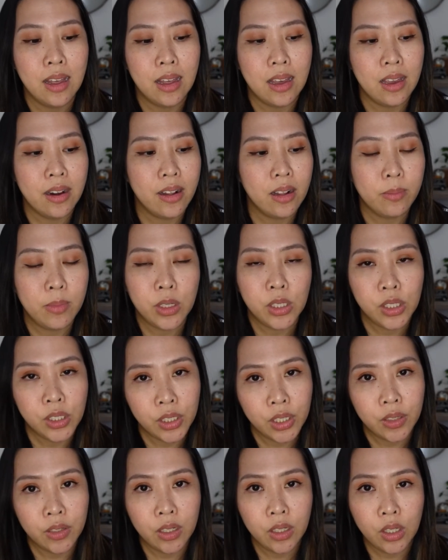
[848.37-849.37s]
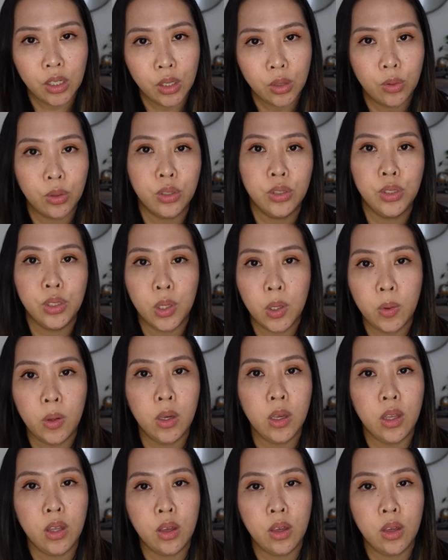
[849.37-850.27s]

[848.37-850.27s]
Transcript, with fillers: and I'll be sharing you or showing